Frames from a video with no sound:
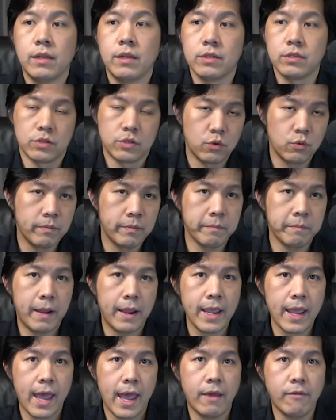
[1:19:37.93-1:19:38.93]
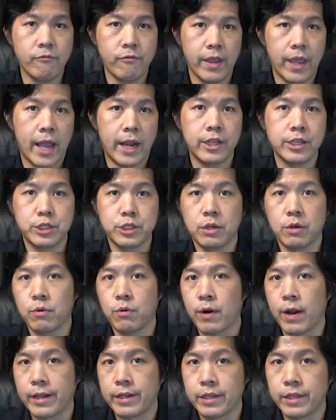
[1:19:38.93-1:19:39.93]
So you might have additional
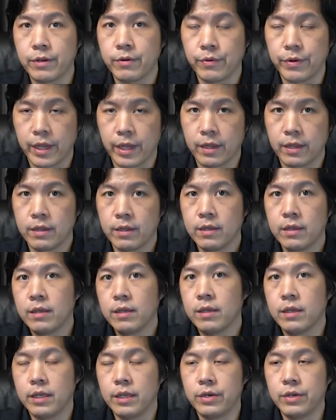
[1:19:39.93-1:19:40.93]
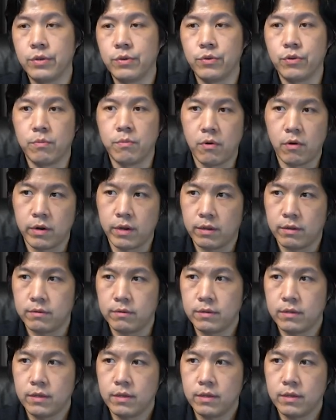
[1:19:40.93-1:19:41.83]
criteria into your model.